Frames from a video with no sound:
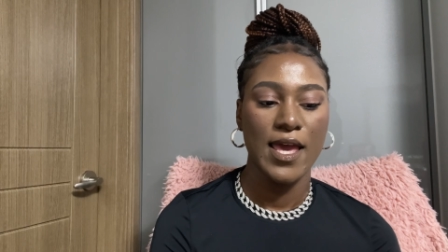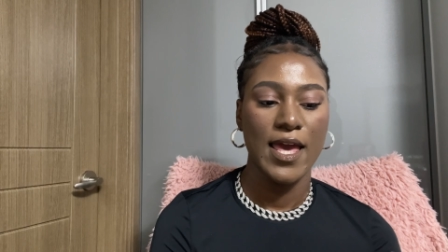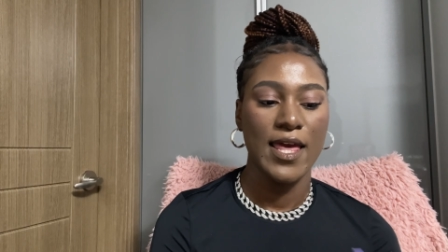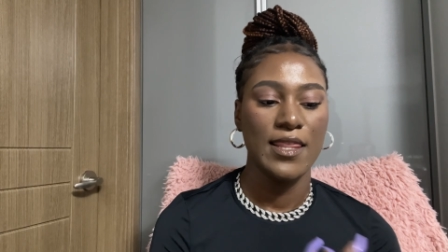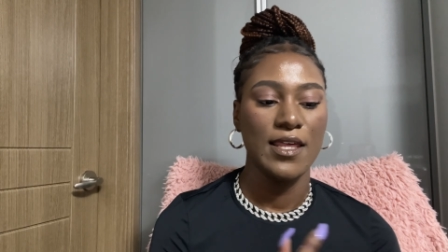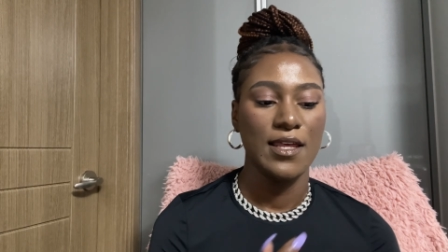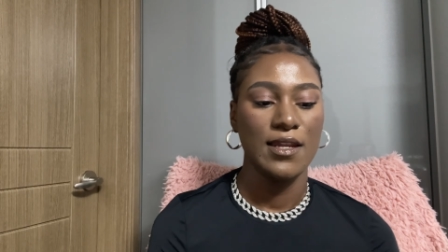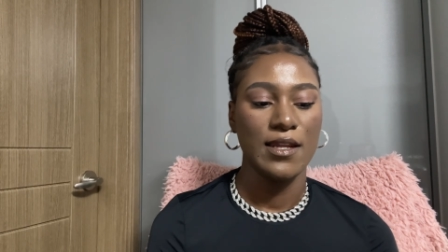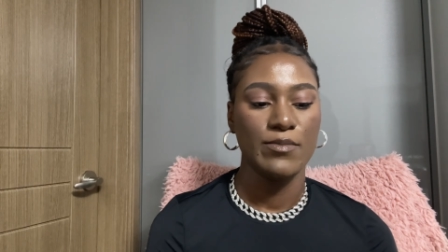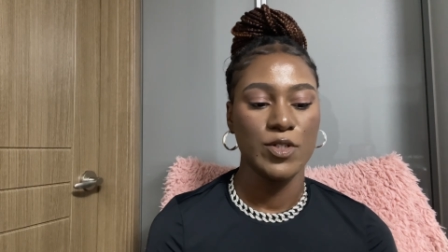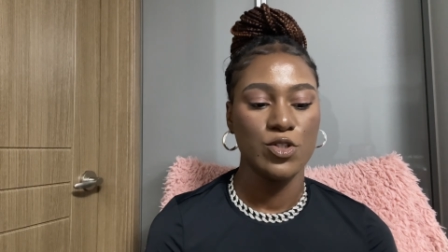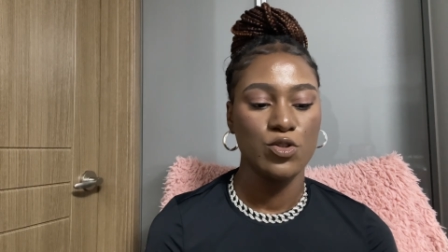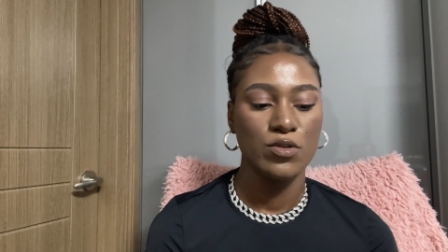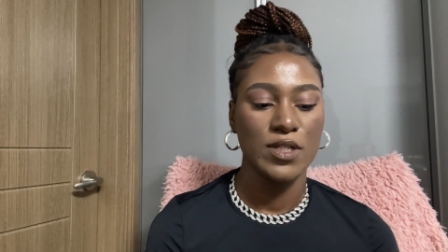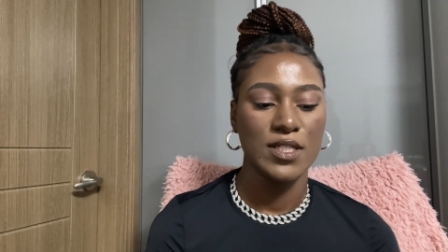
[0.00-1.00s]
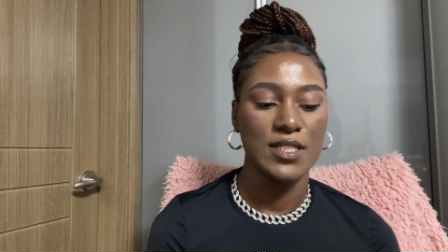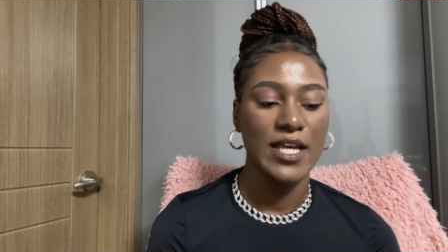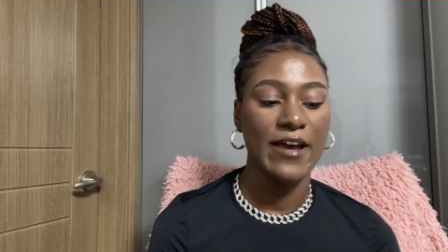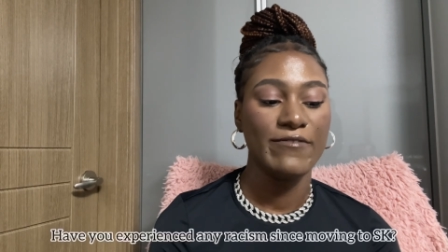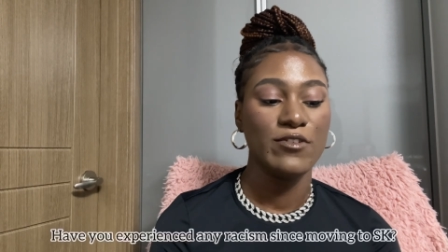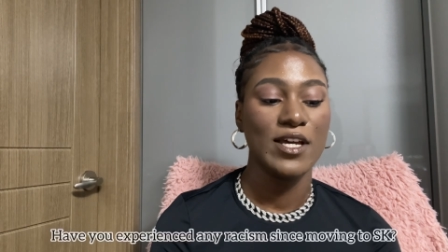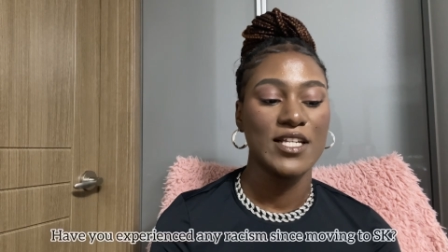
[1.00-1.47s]
And then number 2 is,
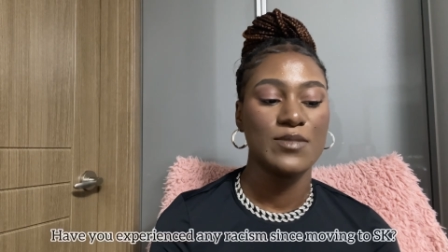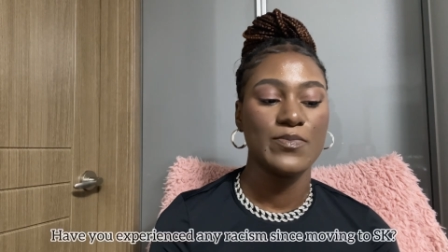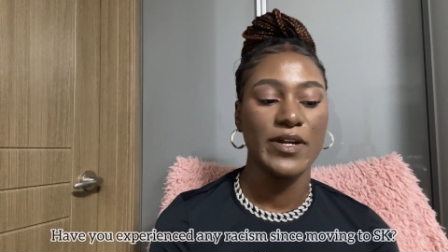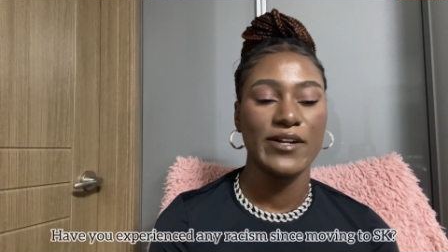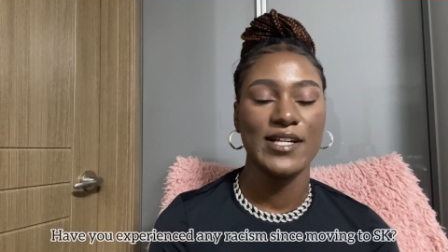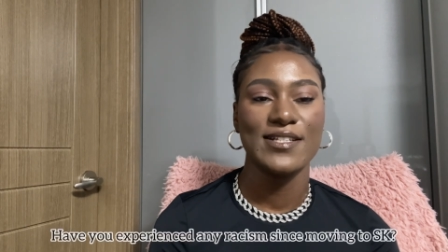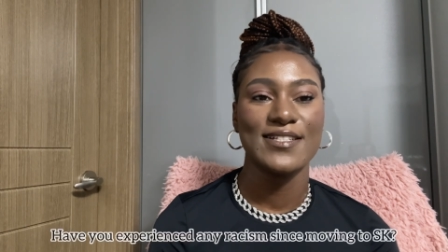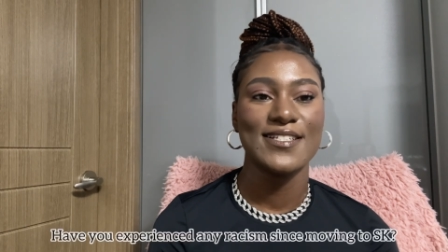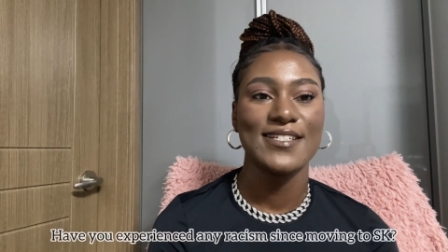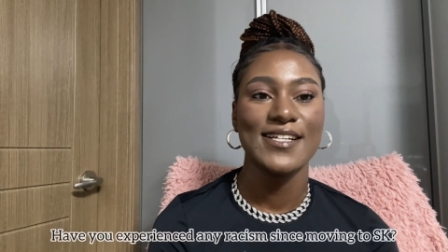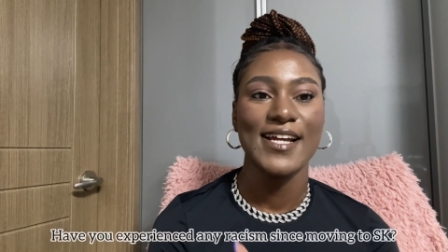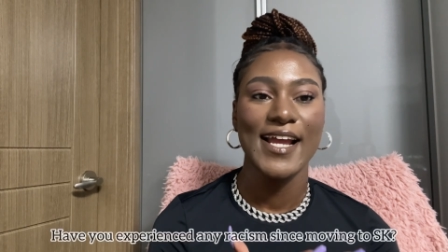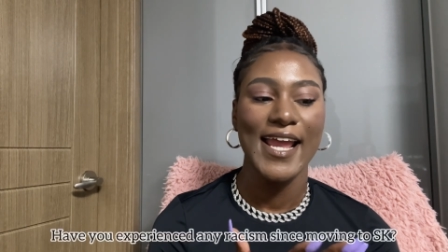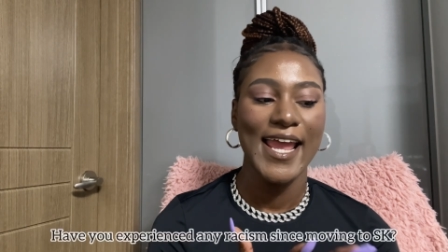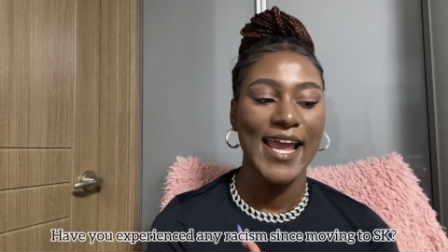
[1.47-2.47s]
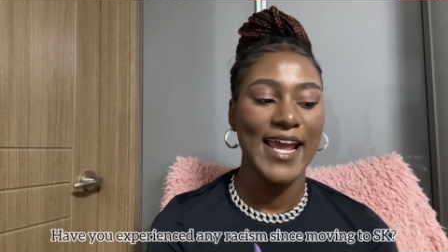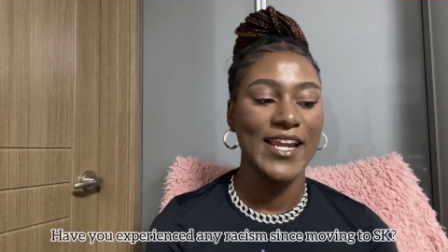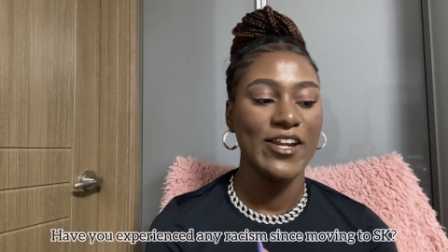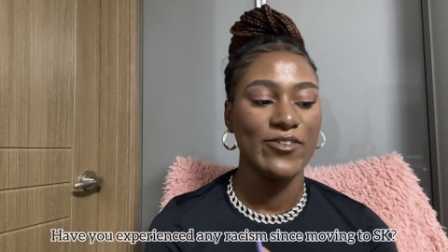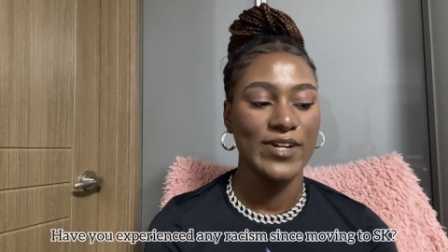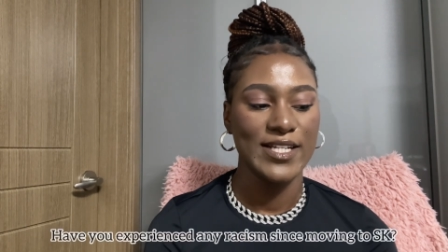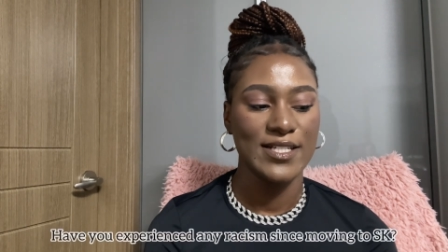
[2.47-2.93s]
have you experienced
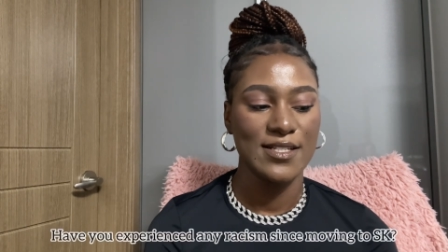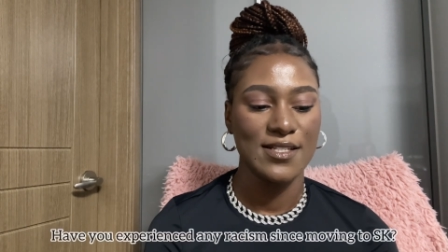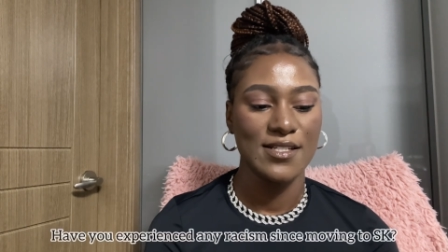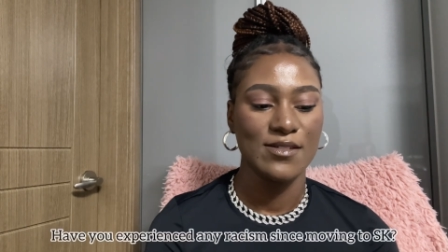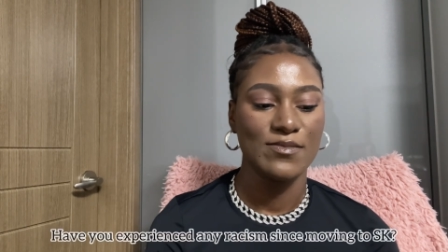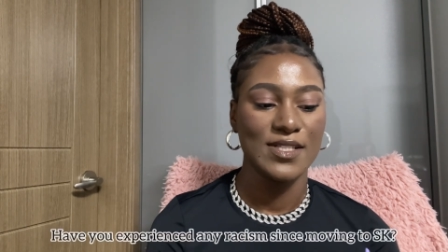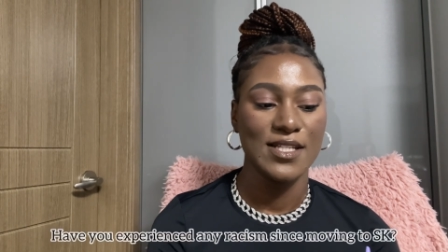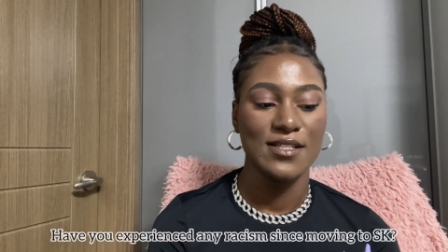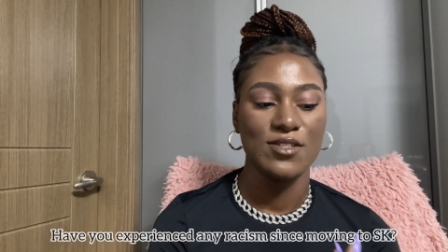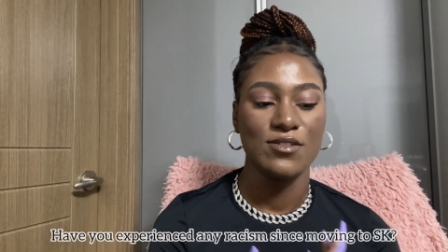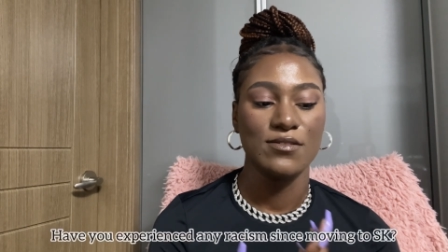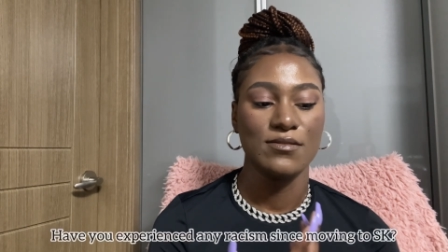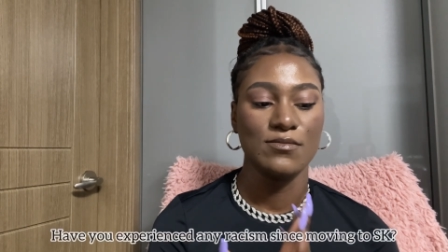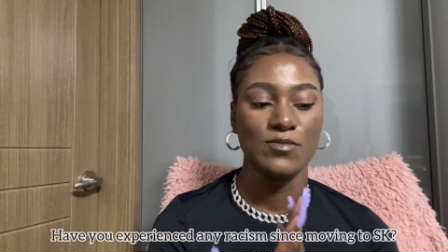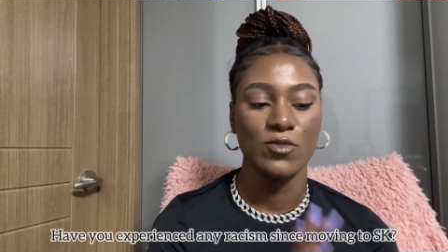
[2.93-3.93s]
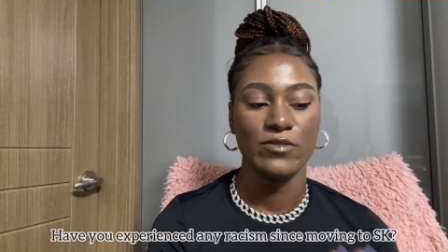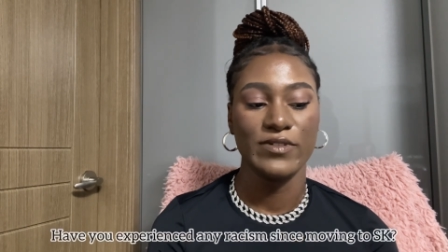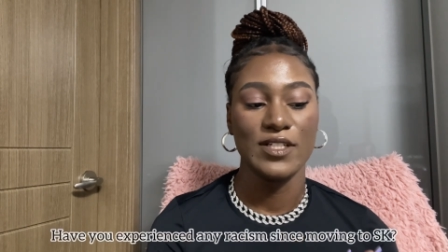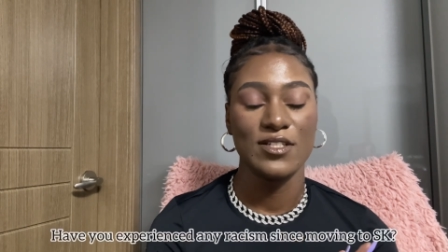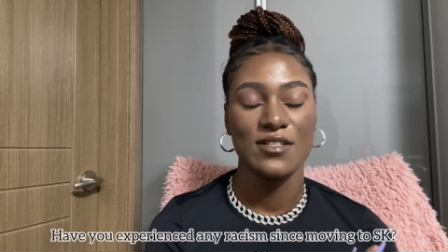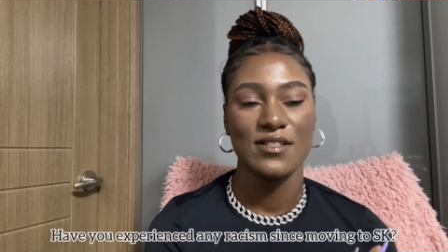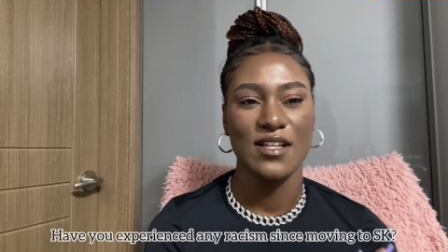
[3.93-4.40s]
any racism since
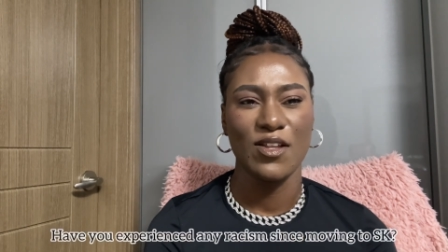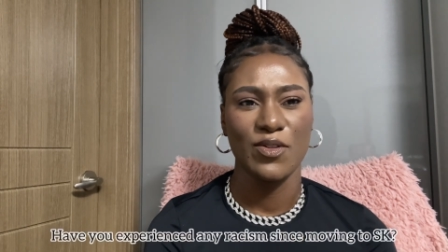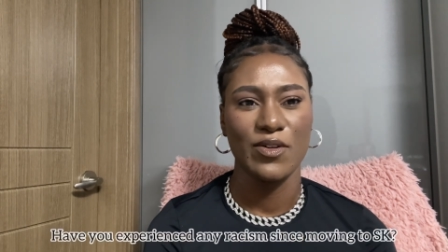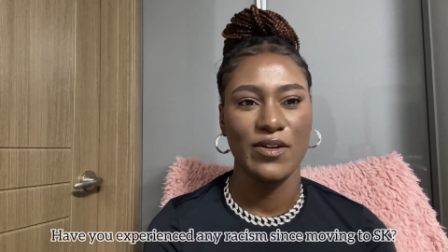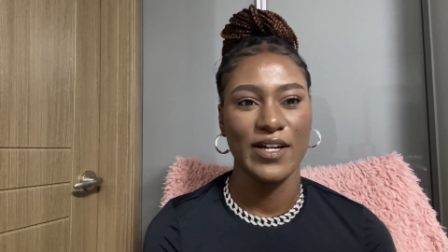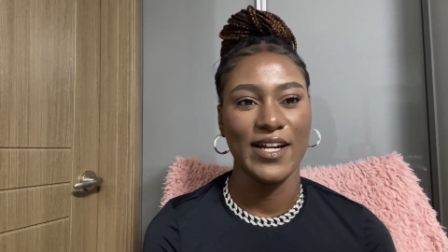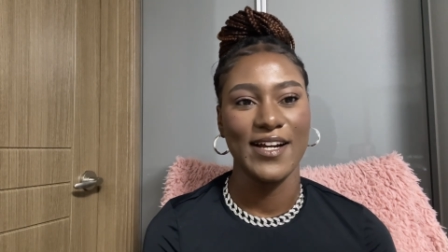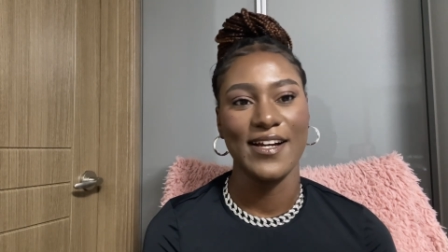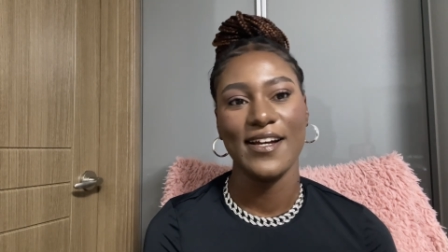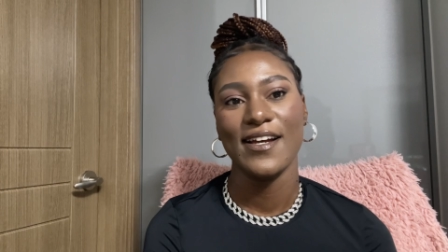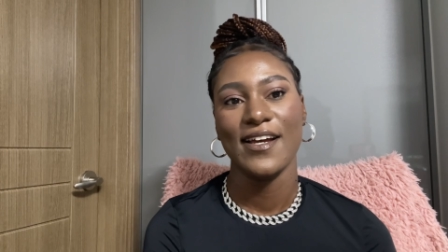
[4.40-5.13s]
moving to South Korea?